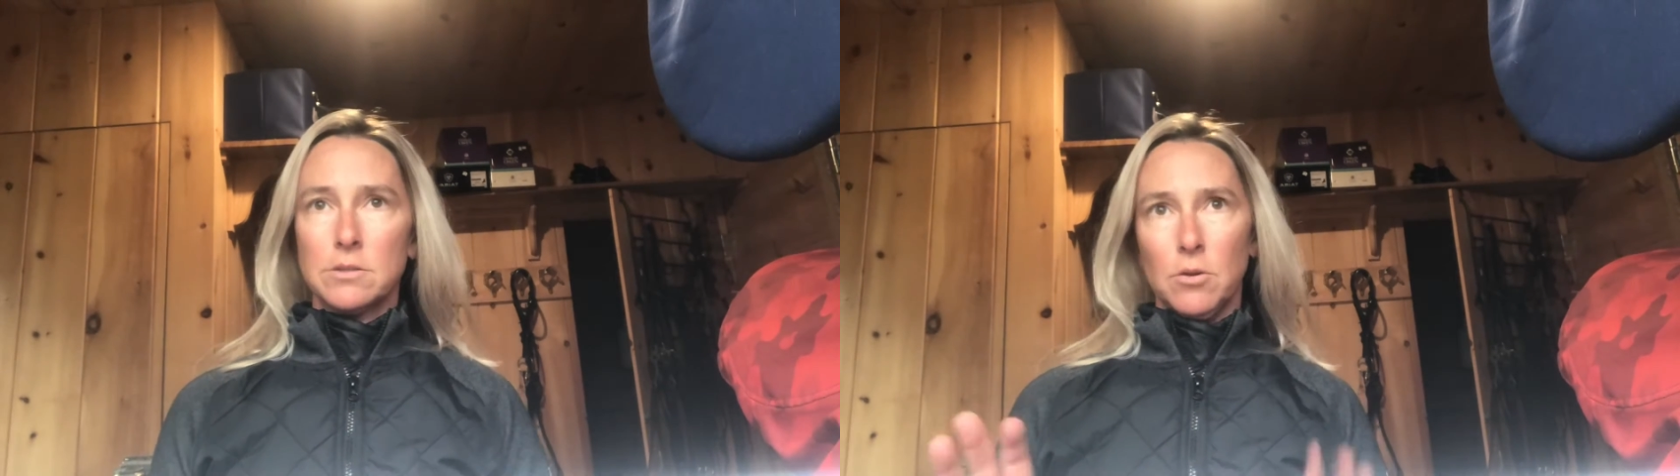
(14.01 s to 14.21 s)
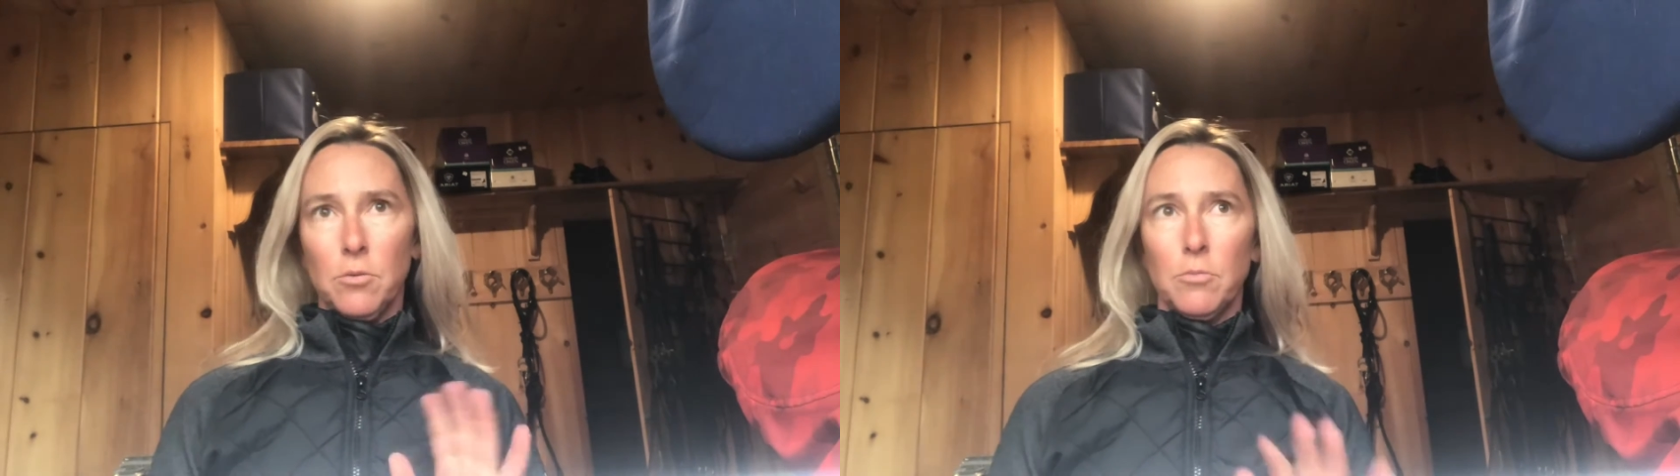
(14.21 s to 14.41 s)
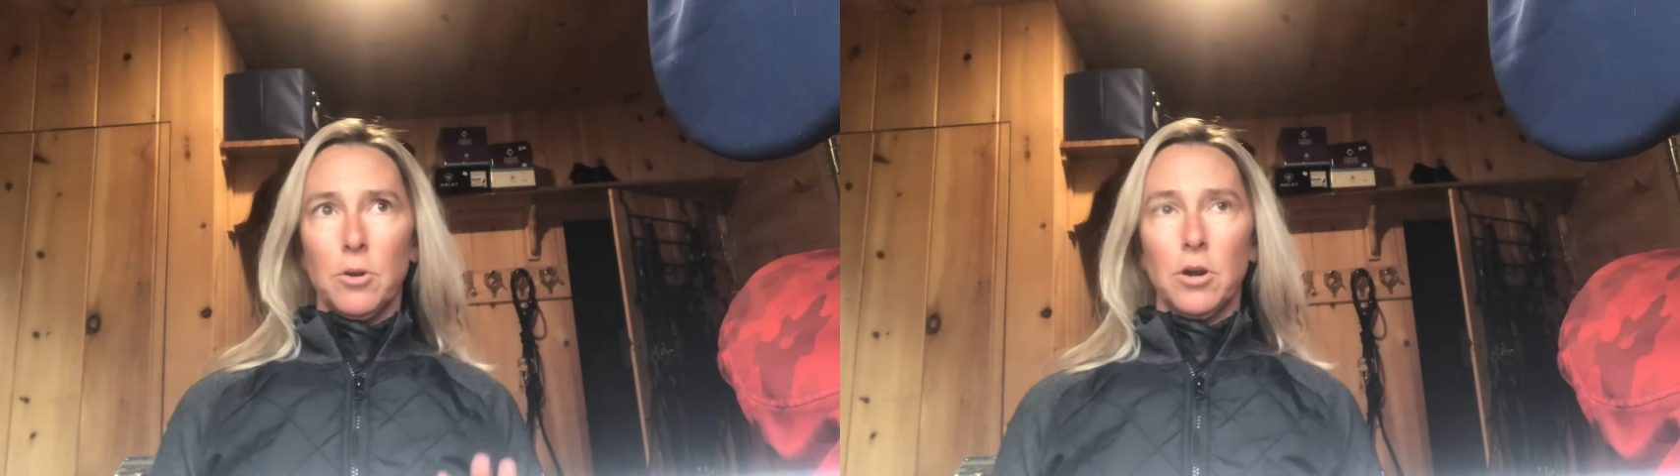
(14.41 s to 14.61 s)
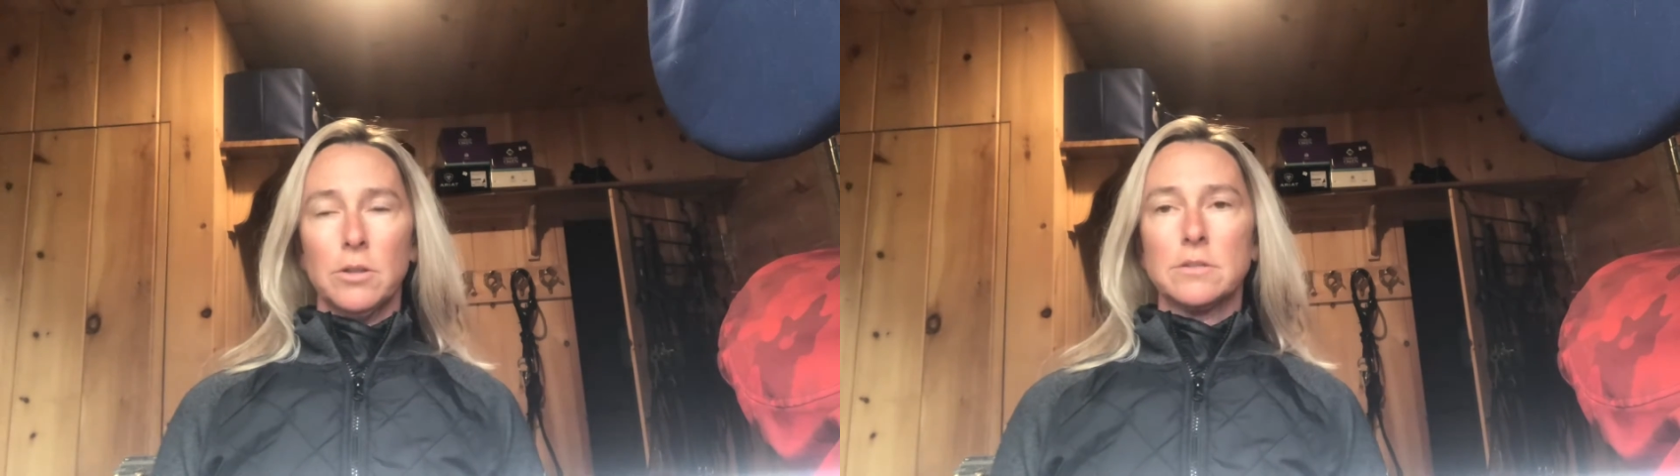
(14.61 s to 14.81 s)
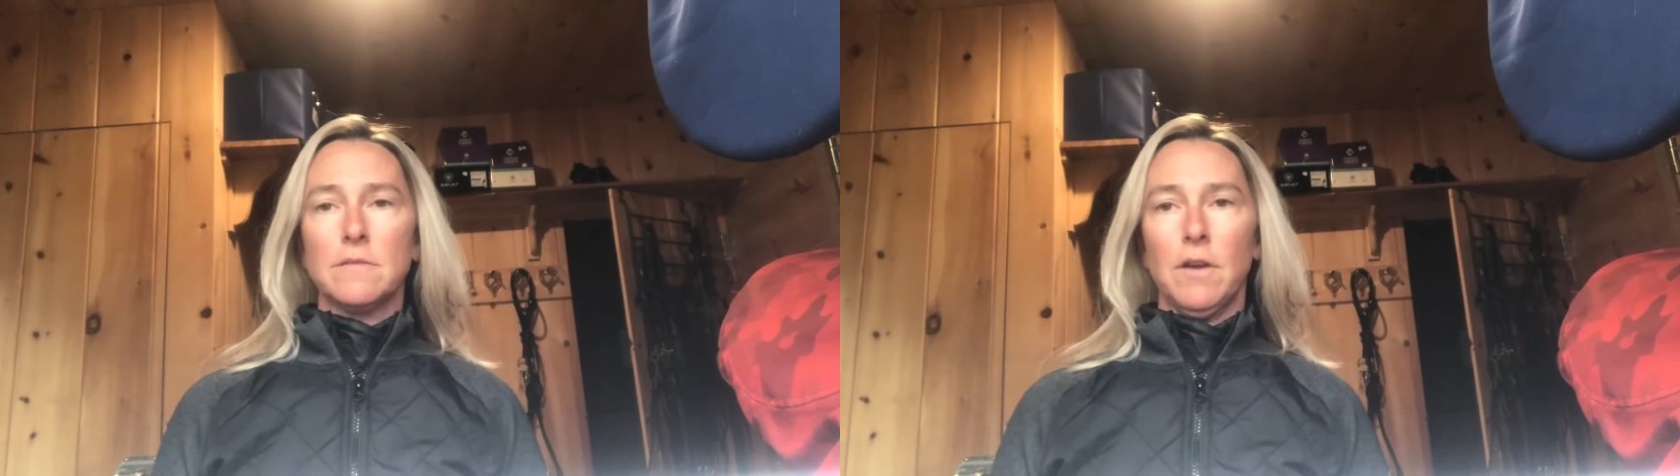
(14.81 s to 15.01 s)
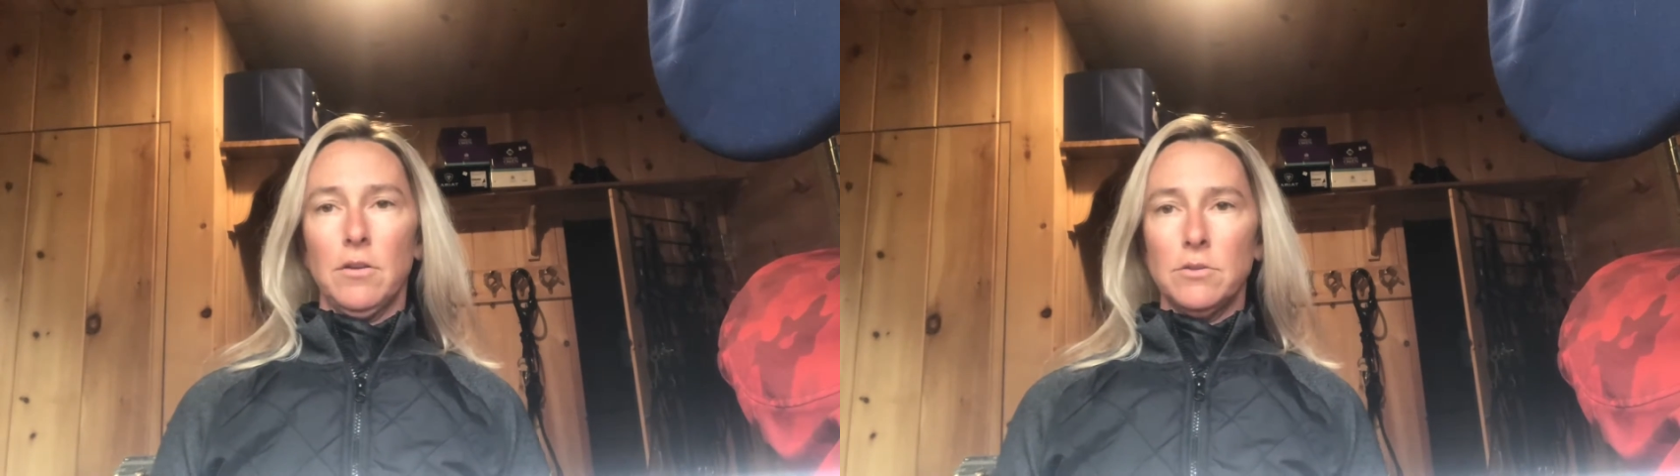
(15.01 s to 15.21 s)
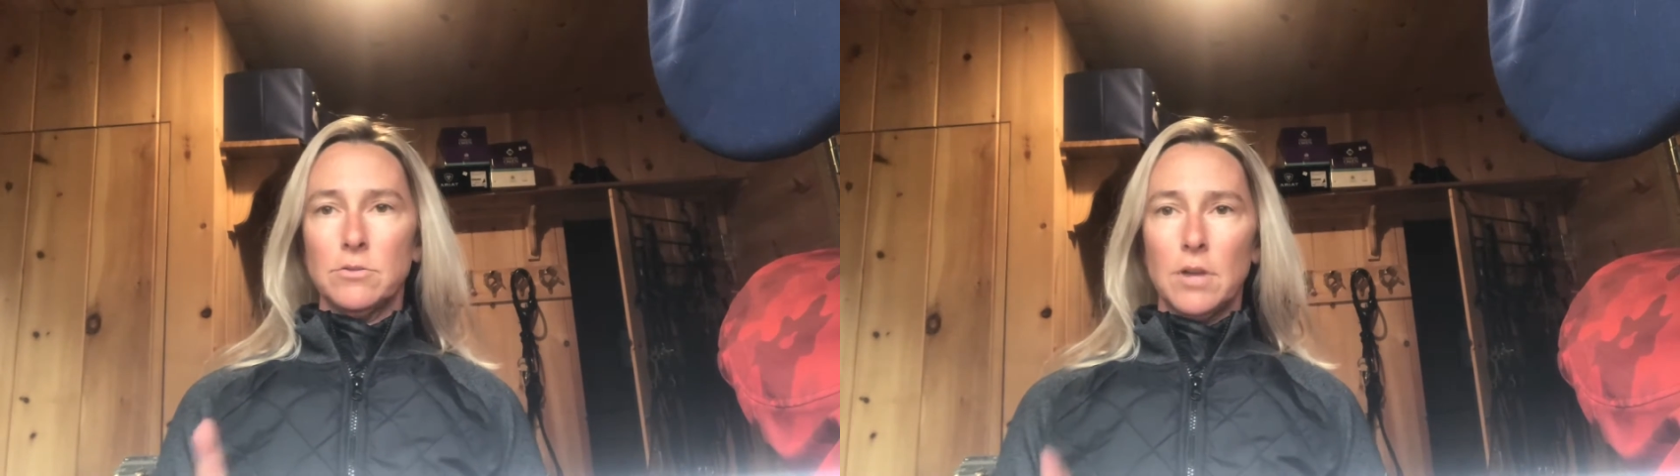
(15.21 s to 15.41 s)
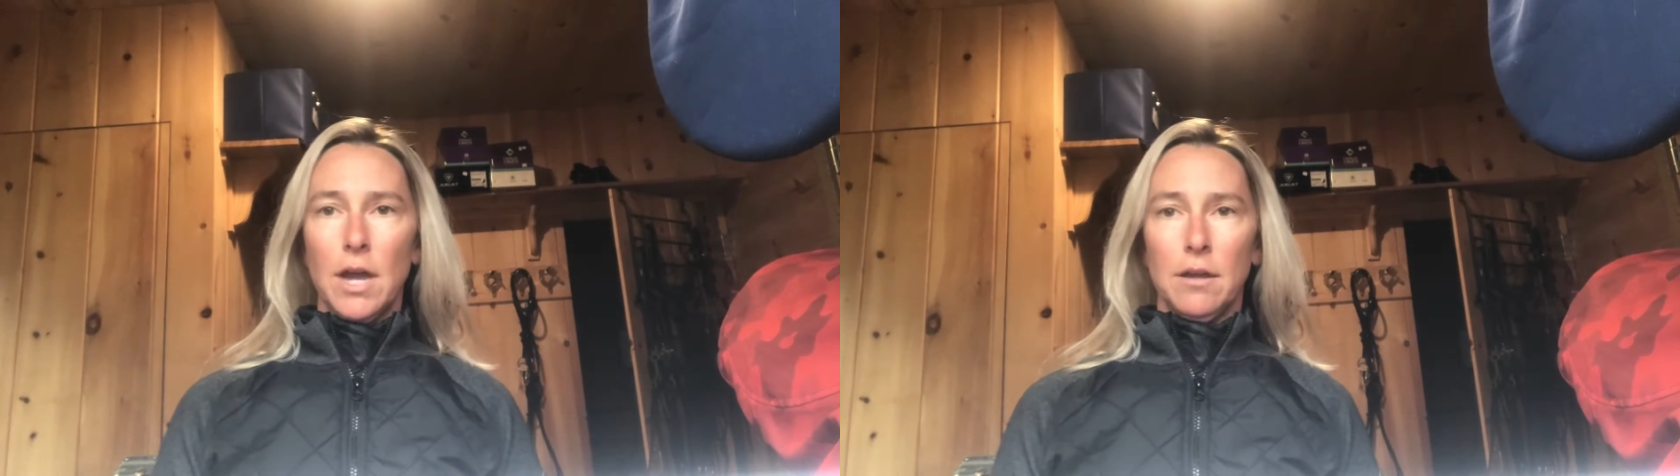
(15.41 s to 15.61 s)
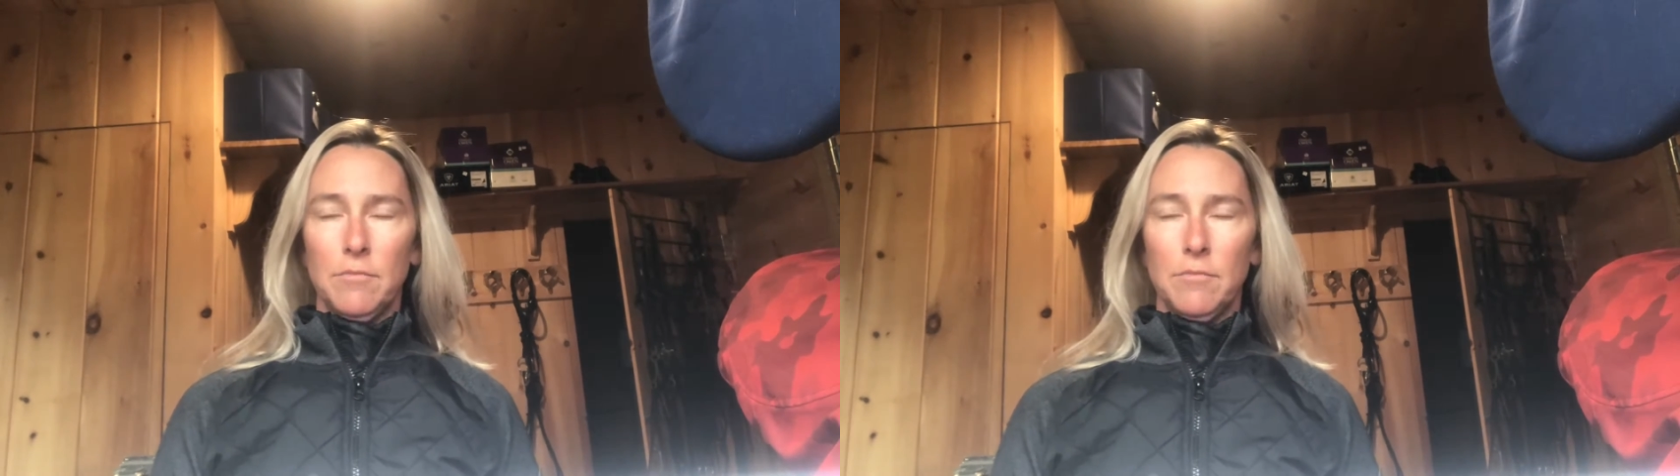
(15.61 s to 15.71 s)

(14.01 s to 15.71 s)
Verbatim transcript: so regardless of how you do that,